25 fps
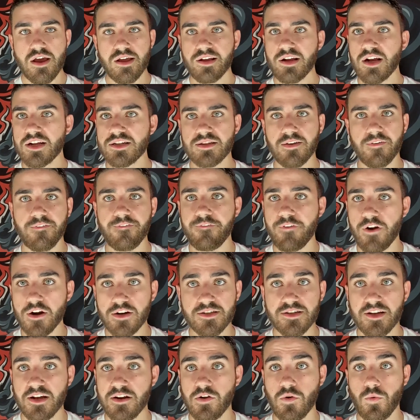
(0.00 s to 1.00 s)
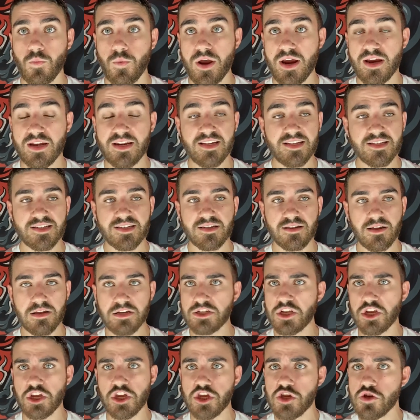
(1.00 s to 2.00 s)
Cuts a fuck ton of weight.
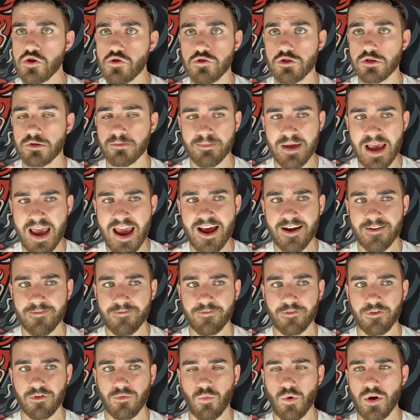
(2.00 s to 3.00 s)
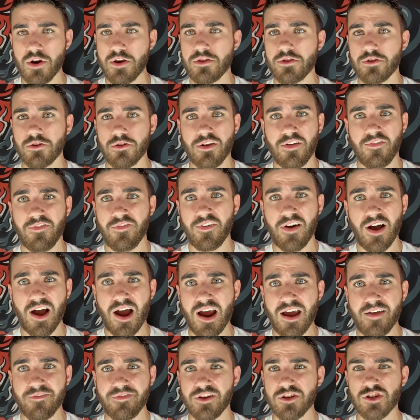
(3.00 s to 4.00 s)
He's a huge man for
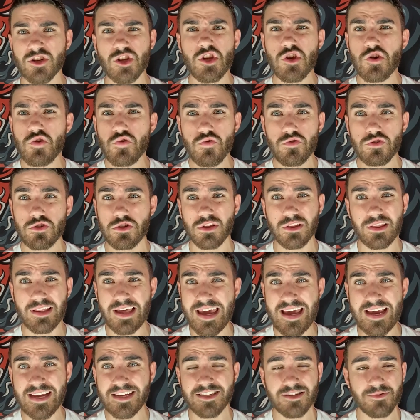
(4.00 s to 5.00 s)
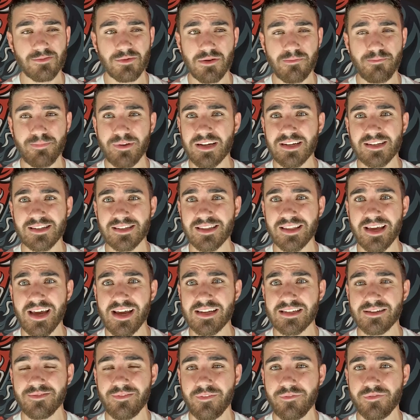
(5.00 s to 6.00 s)
135. He has huge legs, some of the biggest
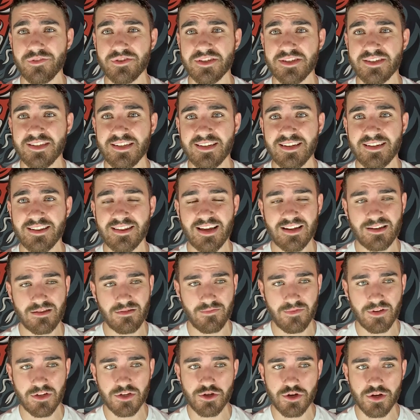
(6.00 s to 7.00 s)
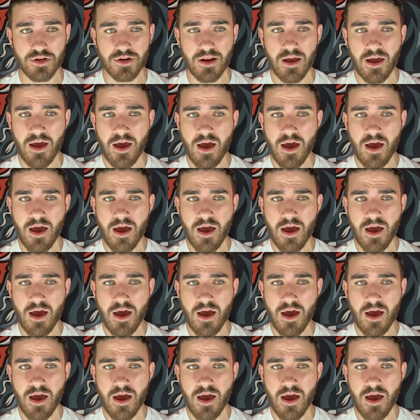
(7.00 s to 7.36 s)
legs I've ever seen in that division.